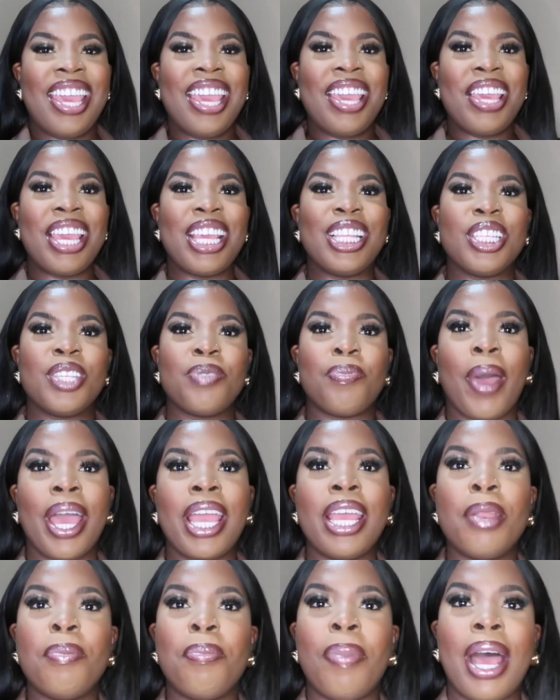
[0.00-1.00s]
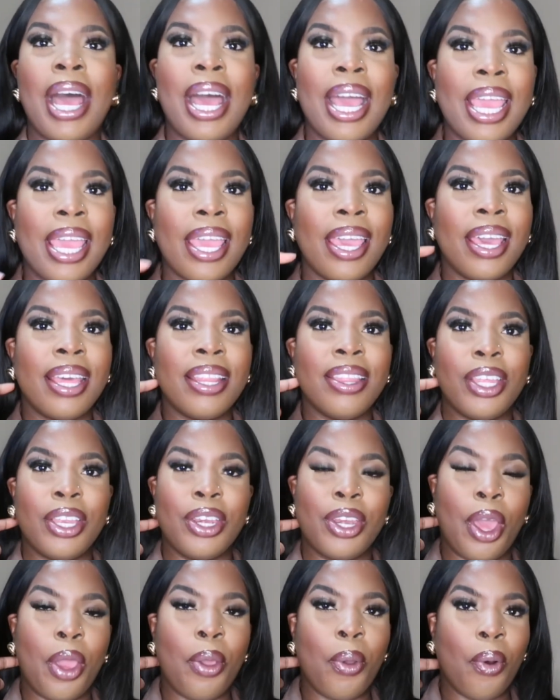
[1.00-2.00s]
inspired by the
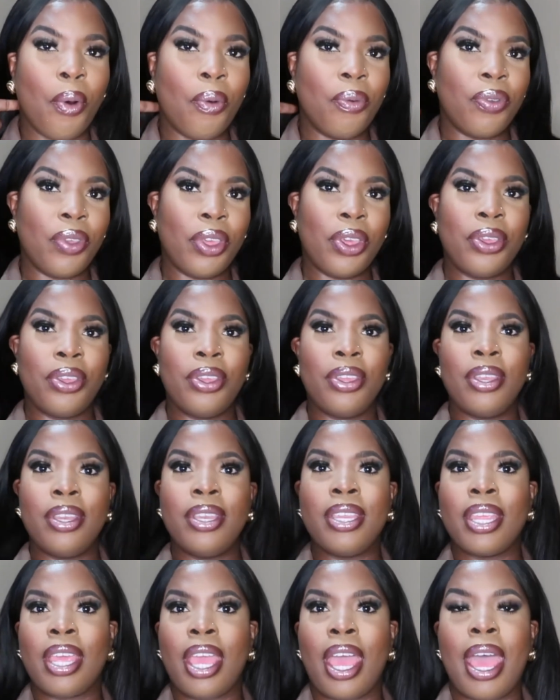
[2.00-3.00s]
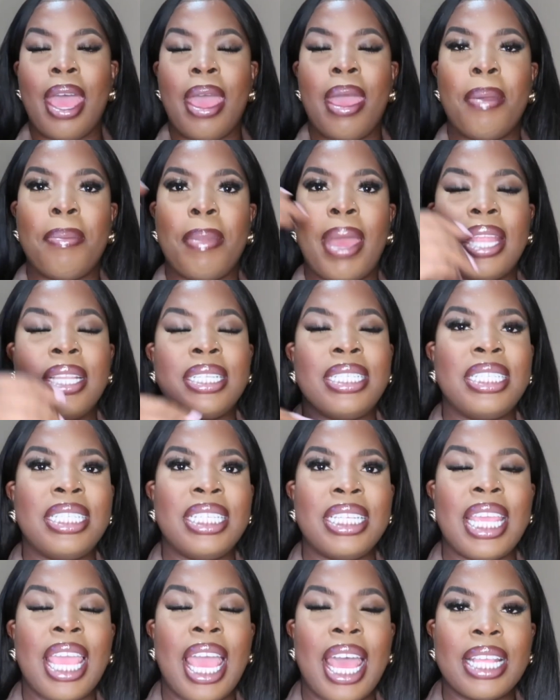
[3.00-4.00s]
note of oud, and
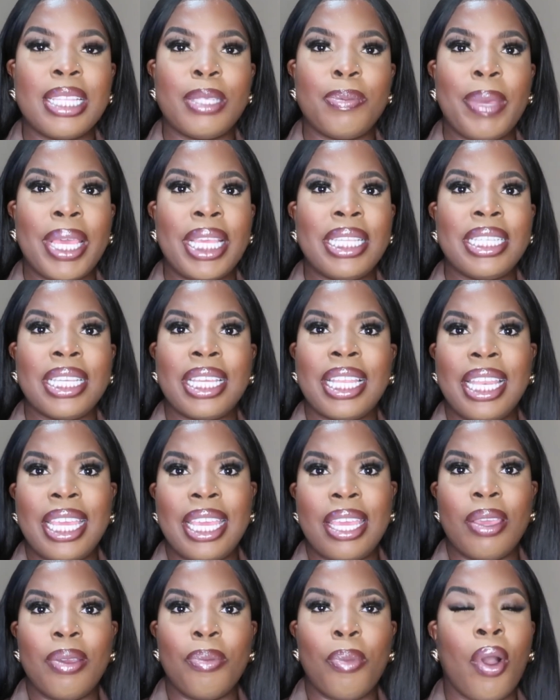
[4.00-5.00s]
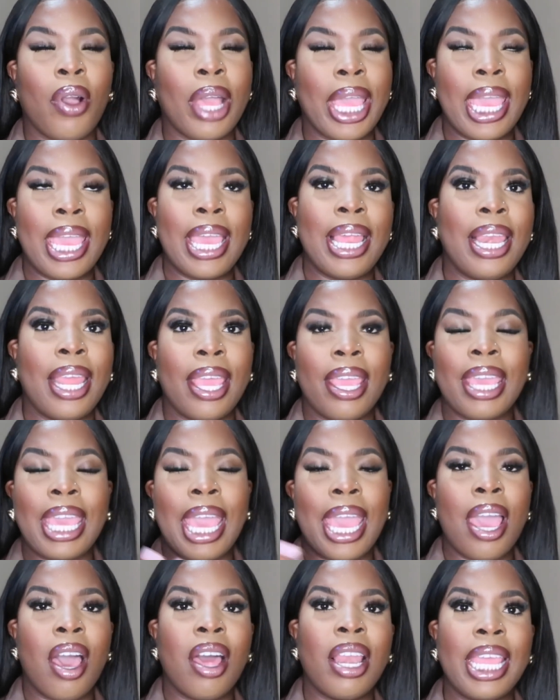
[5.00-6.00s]
she has basically, well,
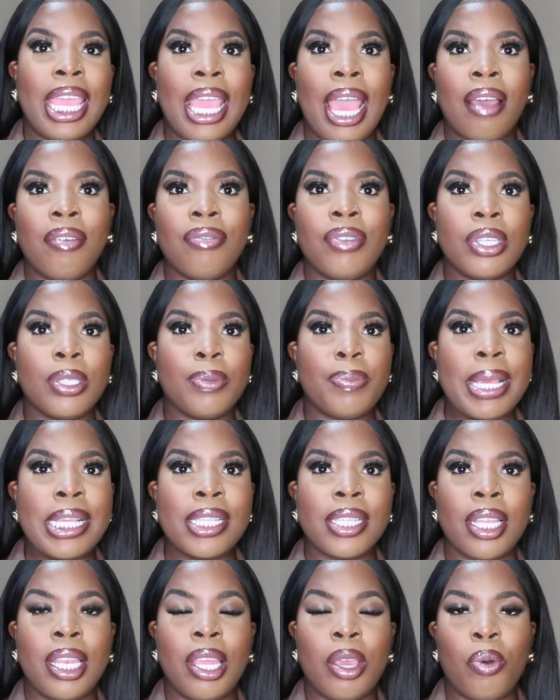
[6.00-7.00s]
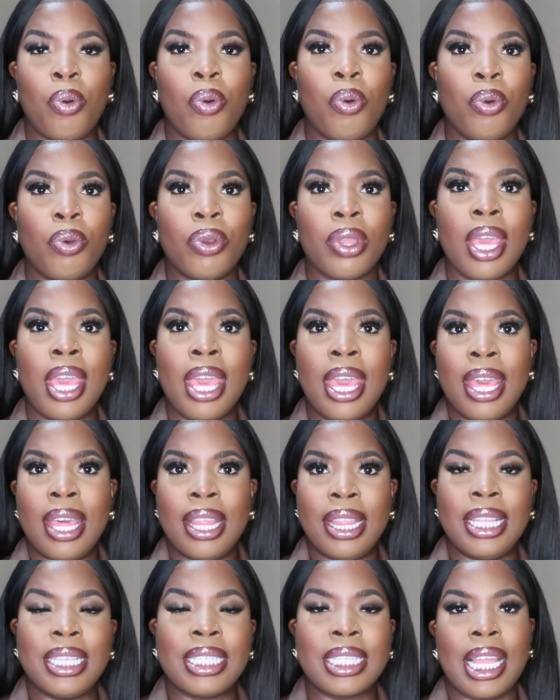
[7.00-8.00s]
Kayali have just basically called
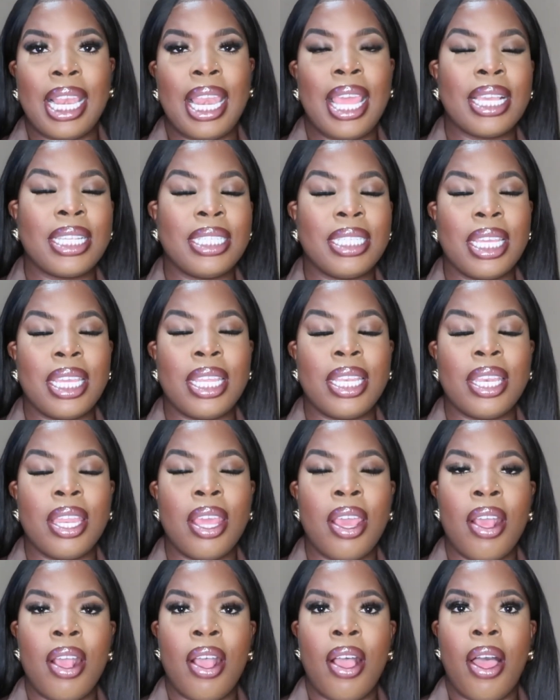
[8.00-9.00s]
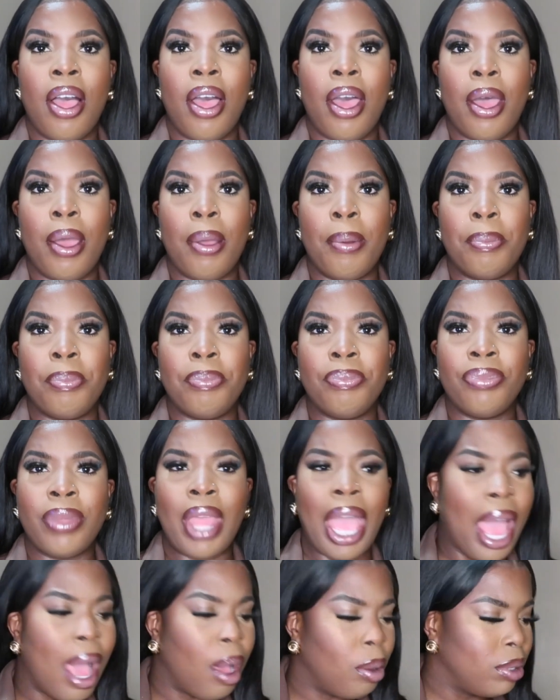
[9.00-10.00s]
this collection
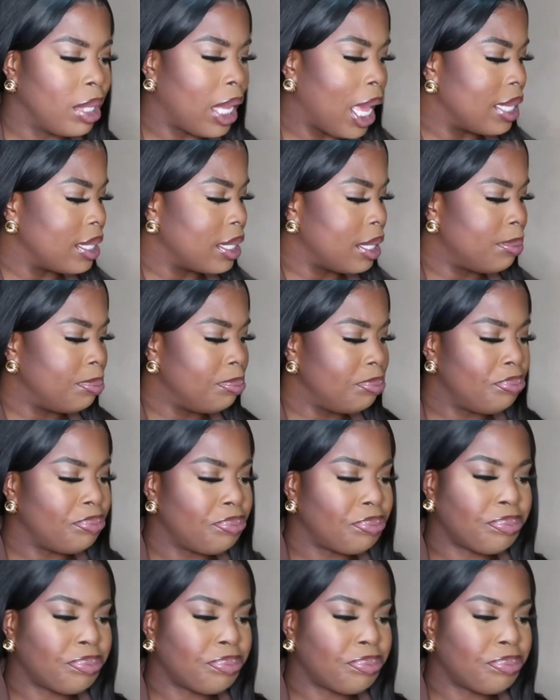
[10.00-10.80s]
Oudgasm.